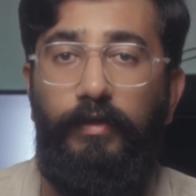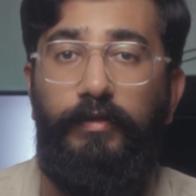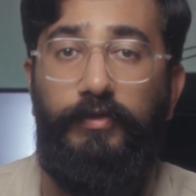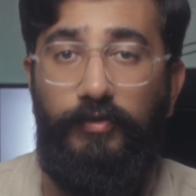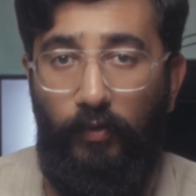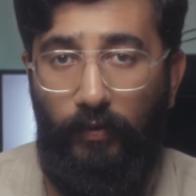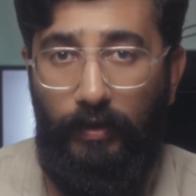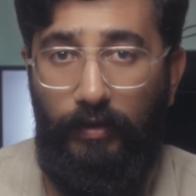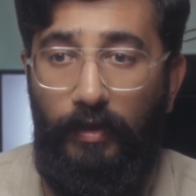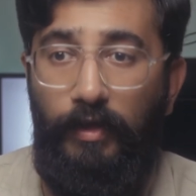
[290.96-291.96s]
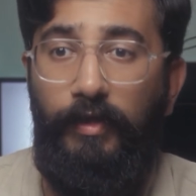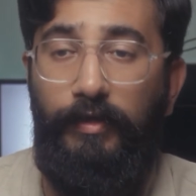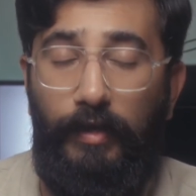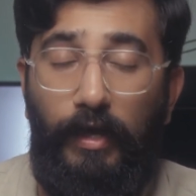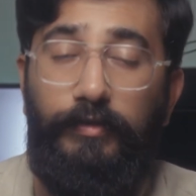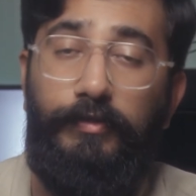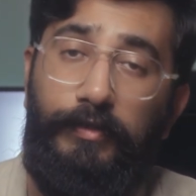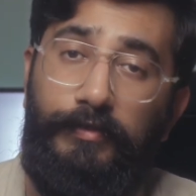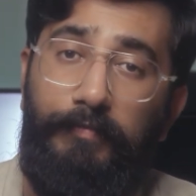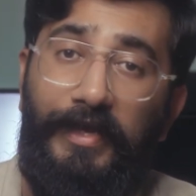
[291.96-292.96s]
the story, not
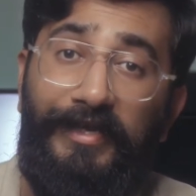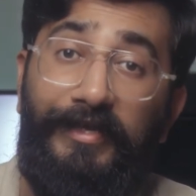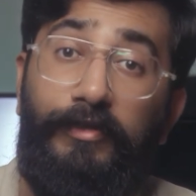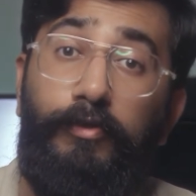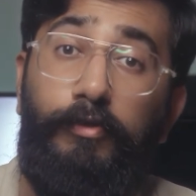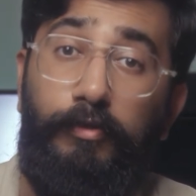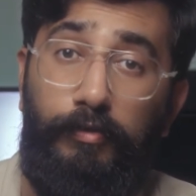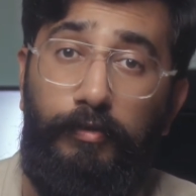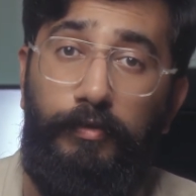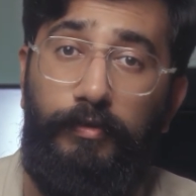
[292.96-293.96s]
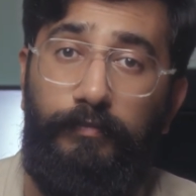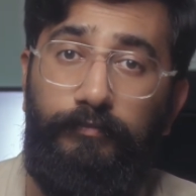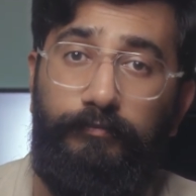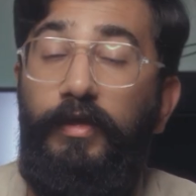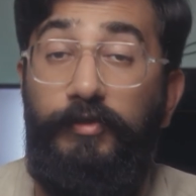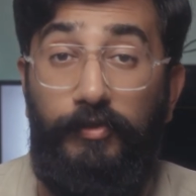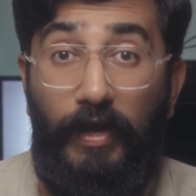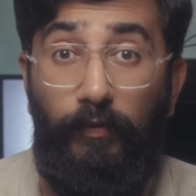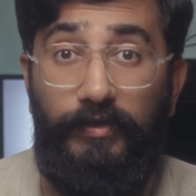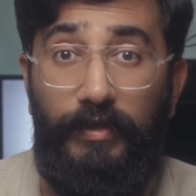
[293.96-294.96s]
just making it look good. So
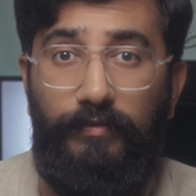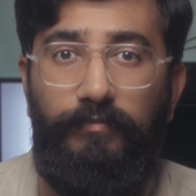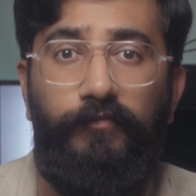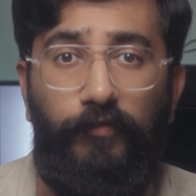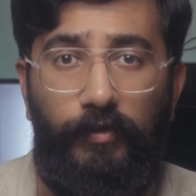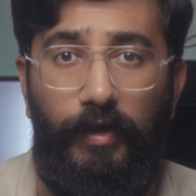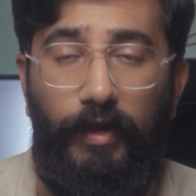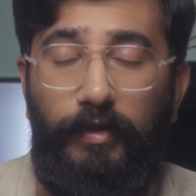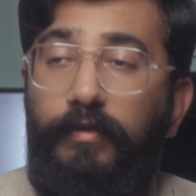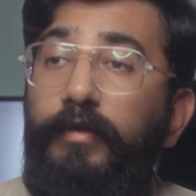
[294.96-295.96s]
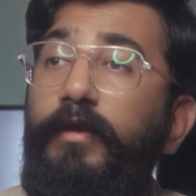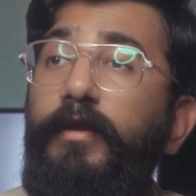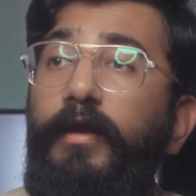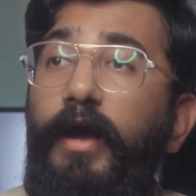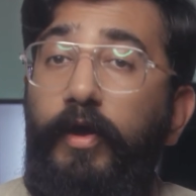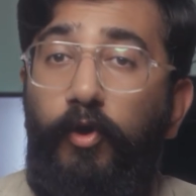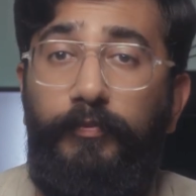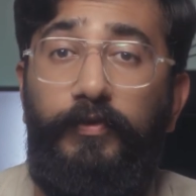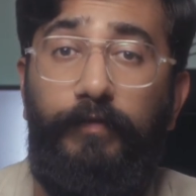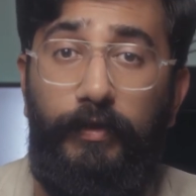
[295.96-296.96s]
that was it for today. I
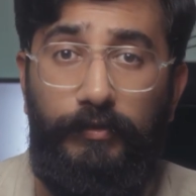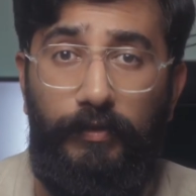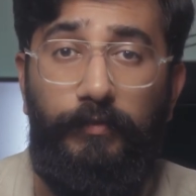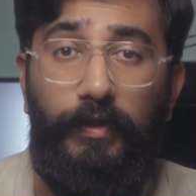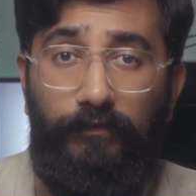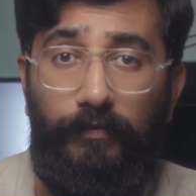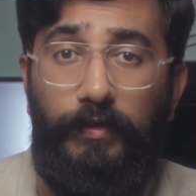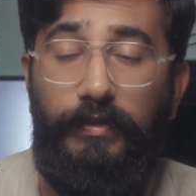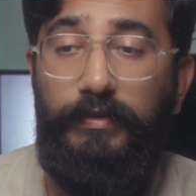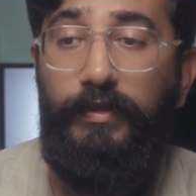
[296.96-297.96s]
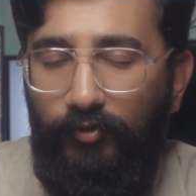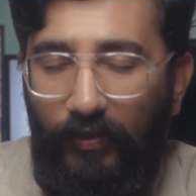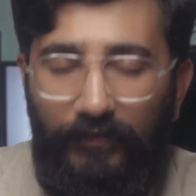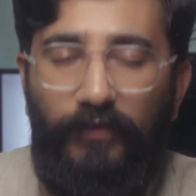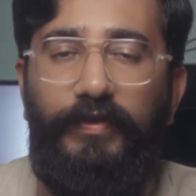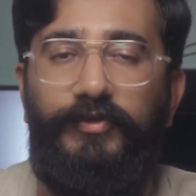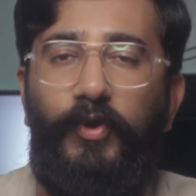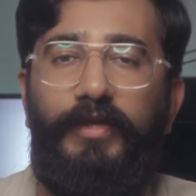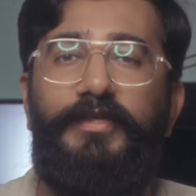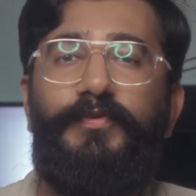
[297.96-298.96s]
hope you've learned something from this. So if you've
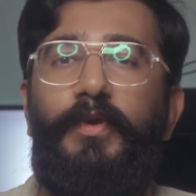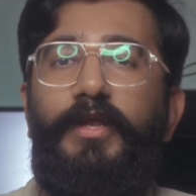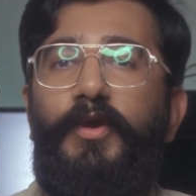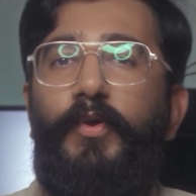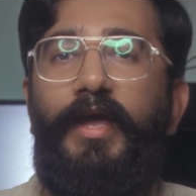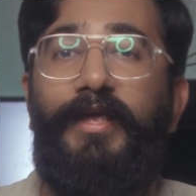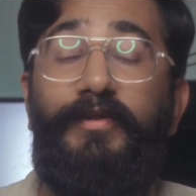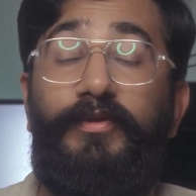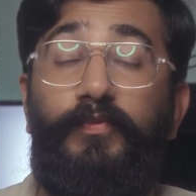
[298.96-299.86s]
enjoyed this video and you